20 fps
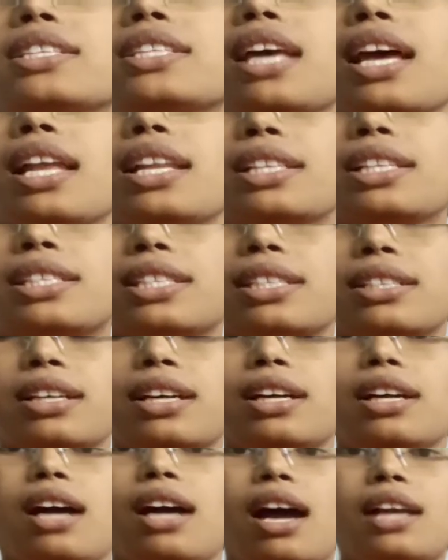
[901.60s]
cells,
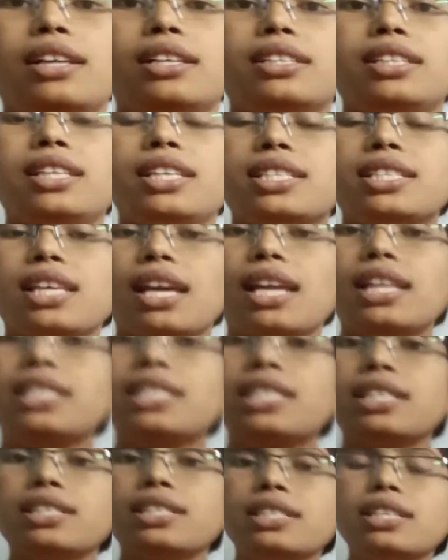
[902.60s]
and the
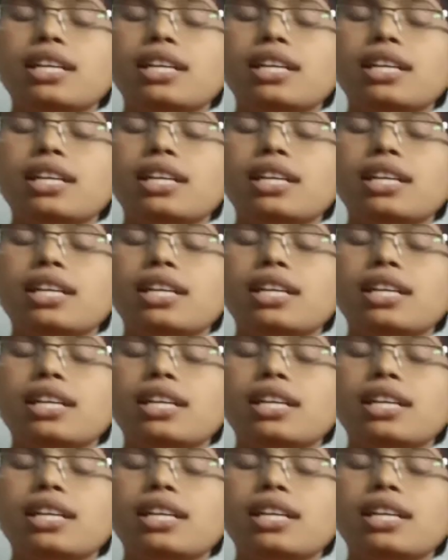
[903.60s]
cells